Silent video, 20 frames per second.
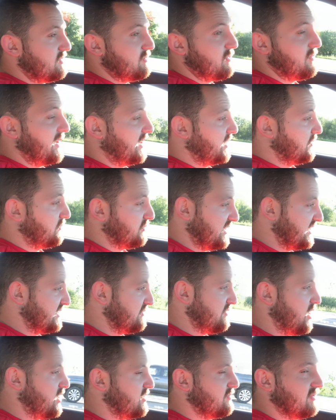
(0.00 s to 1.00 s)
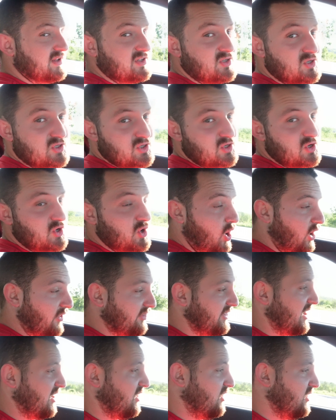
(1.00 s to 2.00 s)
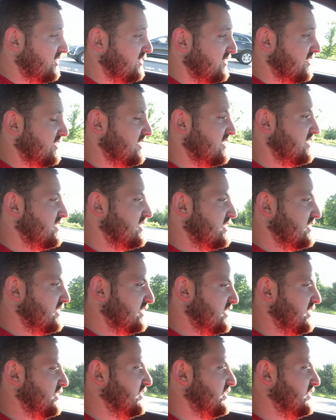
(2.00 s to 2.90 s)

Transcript: People might complain about it, but it's just not that hard.